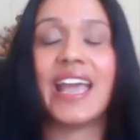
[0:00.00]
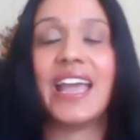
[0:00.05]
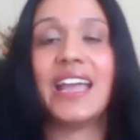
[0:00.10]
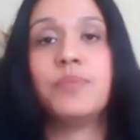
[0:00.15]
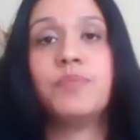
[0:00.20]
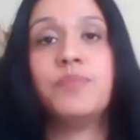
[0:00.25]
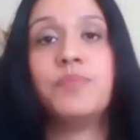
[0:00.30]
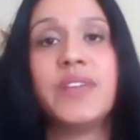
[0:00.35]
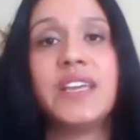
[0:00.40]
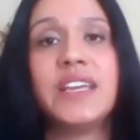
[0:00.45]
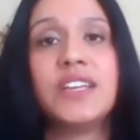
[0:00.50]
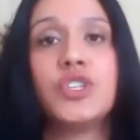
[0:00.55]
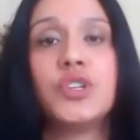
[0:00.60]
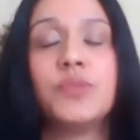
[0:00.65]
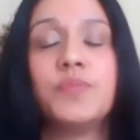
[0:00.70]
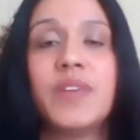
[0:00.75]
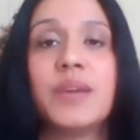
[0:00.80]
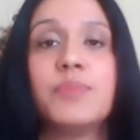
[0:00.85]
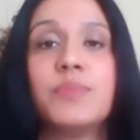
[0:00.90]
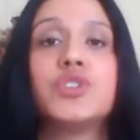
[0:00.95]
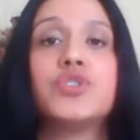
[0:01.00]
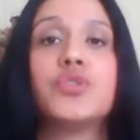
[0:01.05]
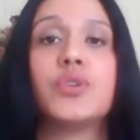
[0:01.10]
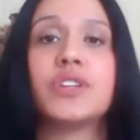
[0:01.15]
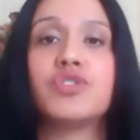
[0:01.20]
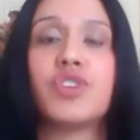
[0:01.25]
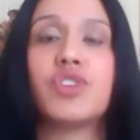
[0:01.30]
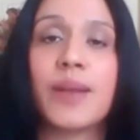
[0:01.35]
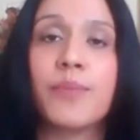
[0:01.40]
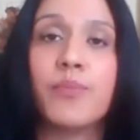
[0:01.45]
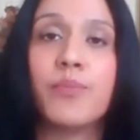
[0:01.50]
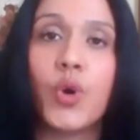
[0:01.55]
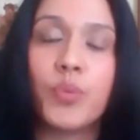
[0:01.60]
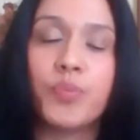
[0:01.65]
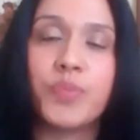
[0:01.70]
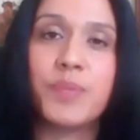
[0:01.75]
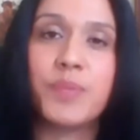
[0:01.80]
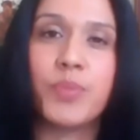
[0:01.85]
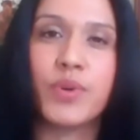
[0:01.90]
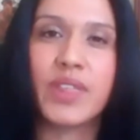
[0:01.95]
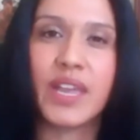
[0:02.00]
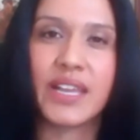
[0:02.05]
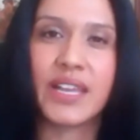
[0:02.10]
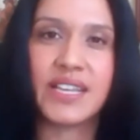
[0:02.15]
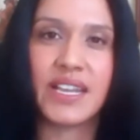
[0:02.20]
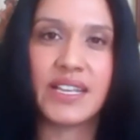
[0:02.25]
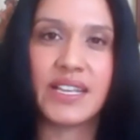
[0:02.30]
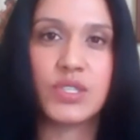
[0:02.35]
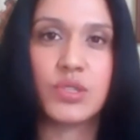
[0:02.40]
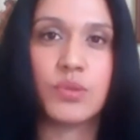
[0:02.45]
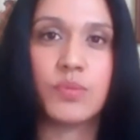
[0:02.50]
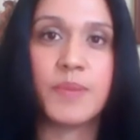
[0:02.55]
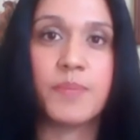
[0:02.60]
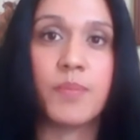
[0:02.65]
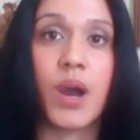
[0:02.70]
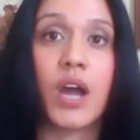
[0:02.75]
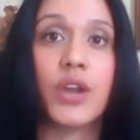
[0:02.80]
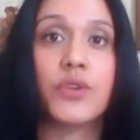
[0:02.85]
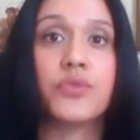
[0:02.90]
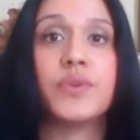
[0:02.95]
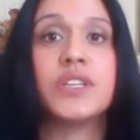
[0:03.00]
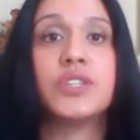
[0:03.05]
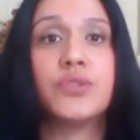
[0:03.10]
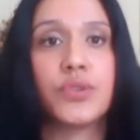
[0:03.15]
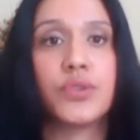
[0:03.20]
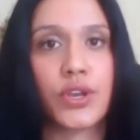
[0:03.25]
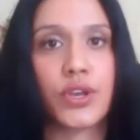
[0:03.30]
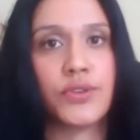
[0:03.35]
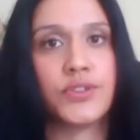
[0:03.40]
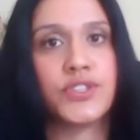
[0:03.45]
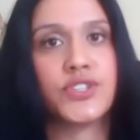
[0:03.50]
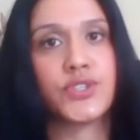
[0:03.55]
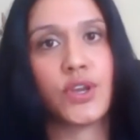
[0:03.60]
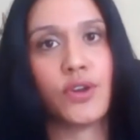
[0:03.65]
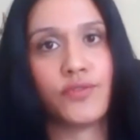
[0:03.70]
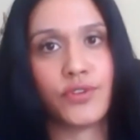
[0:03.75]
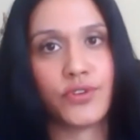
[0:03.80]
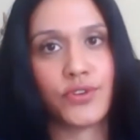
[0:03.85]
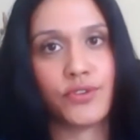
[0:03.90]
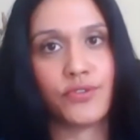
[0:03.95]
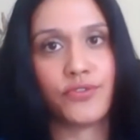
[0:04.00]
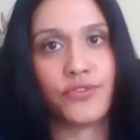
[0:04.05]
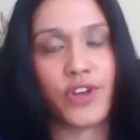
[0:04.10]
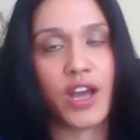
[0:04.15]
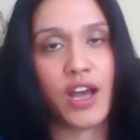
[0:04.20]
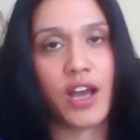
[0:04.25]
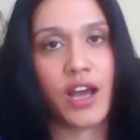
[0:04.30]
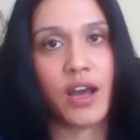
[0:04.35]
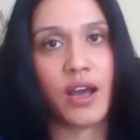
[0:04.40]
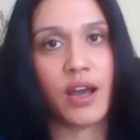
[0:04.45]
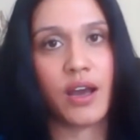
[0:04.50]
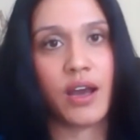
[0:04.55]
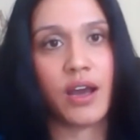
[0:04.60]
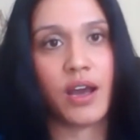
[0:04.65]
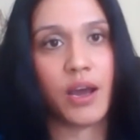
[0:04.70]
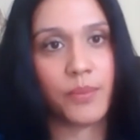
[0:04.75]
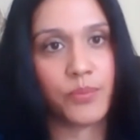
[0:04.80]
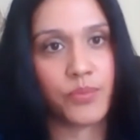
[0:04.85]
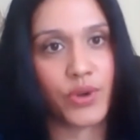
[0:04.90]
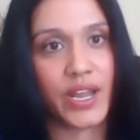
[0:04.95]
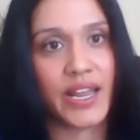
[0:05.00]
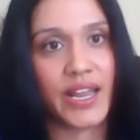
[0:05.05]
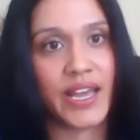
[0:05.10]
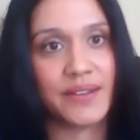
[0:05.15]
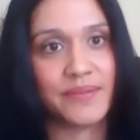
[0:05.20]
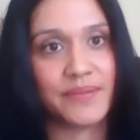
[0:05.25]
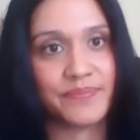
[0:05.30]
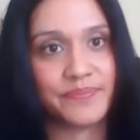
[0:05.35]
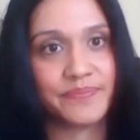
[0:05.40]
and B, to be able to attract more people that tends to be moderate to the conservative umbrella.